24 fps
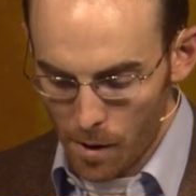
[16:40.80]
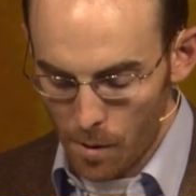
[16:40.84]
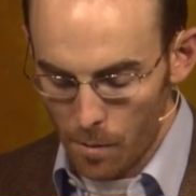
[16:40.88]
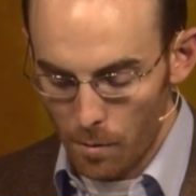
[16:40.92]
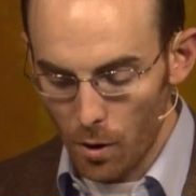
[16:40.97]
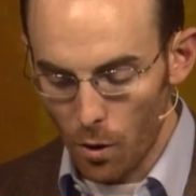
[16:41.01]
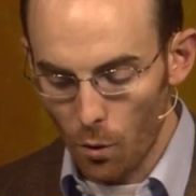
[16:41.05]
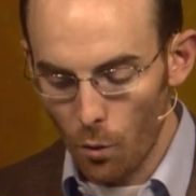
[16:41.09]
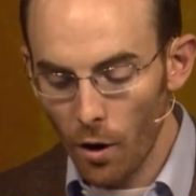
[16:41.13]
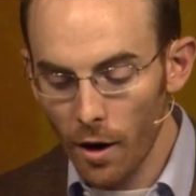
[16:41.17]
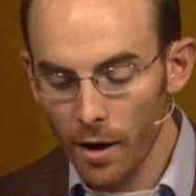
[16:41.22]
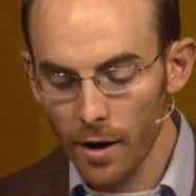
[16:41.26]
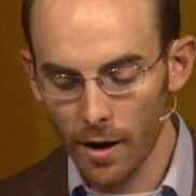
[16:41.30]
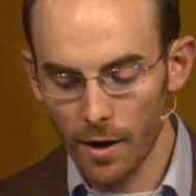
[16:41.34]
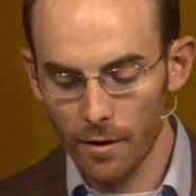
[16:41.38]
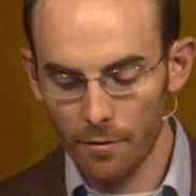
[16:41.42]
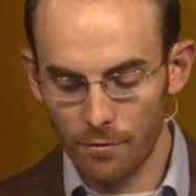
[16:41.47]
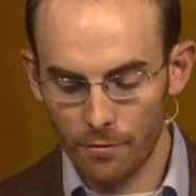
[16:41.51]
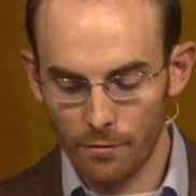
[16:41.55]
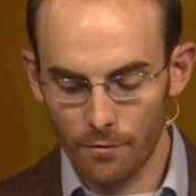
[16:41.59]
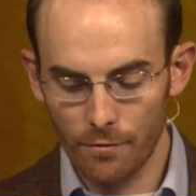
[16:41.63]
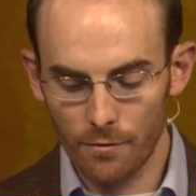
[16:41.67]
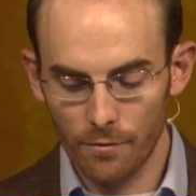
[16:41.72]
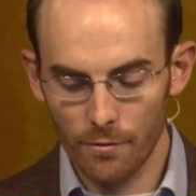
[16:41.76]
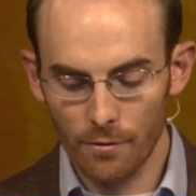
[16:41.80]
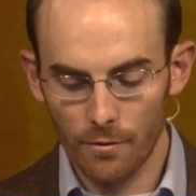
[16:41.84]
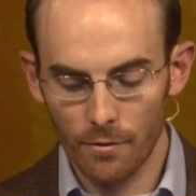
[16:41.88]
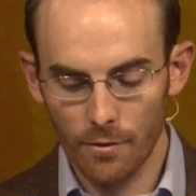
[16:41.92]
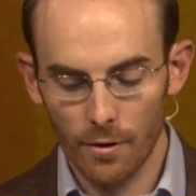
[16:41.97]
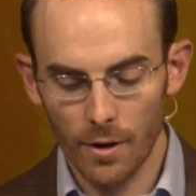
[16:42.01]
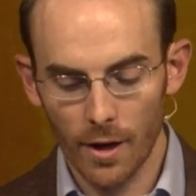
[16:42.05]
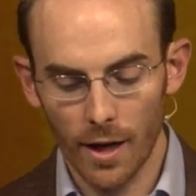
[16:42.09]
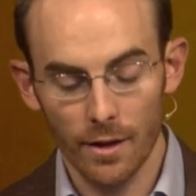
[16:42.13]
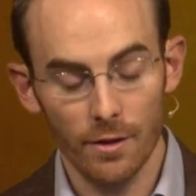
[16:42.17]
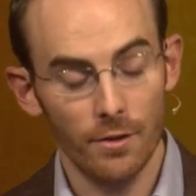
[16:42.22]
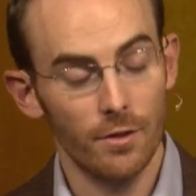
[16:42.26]
But what if
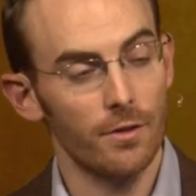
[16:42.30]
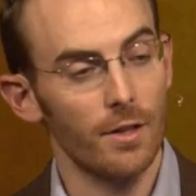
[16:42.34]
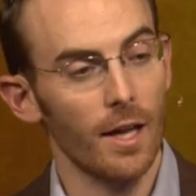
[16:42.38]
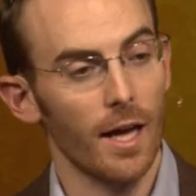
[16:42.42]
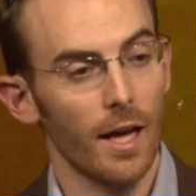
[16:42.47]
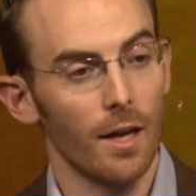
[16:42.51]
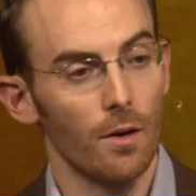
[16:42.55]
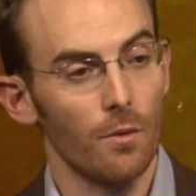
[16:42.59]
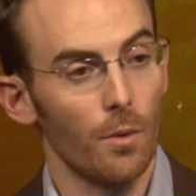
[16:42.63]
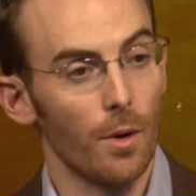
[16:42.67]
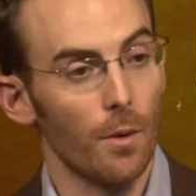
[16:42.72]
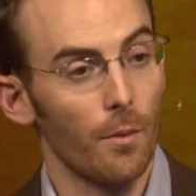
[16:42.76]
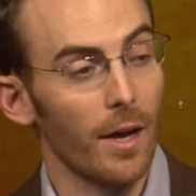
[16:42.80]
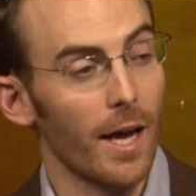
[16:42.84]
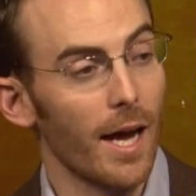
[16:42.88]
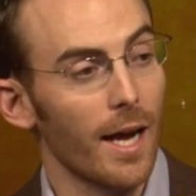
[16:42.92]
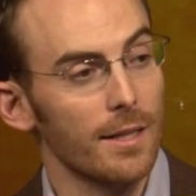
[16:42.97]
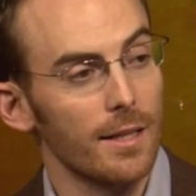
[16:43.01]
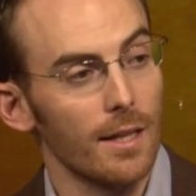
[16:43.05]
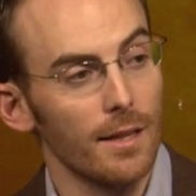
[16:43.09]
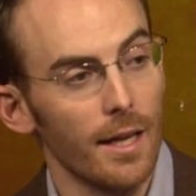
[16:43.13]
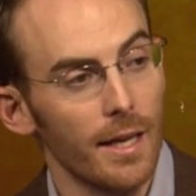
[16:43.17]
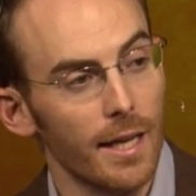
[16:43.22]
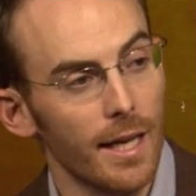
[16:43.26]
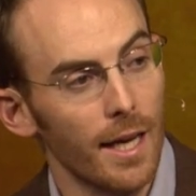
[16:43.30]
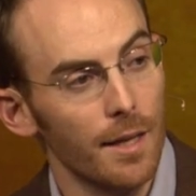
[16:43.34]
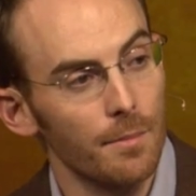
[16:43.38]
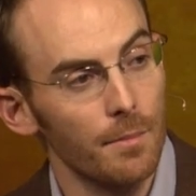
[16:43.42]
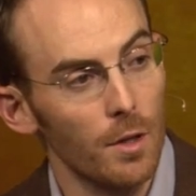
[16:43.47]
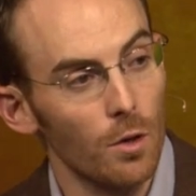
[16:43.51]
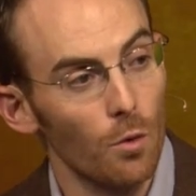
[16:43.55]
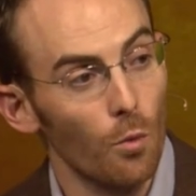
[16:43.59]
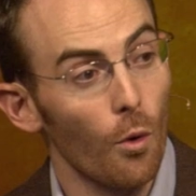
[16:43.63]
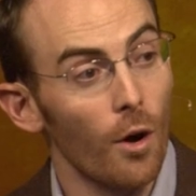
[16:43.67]
instead we reacted like Edmund?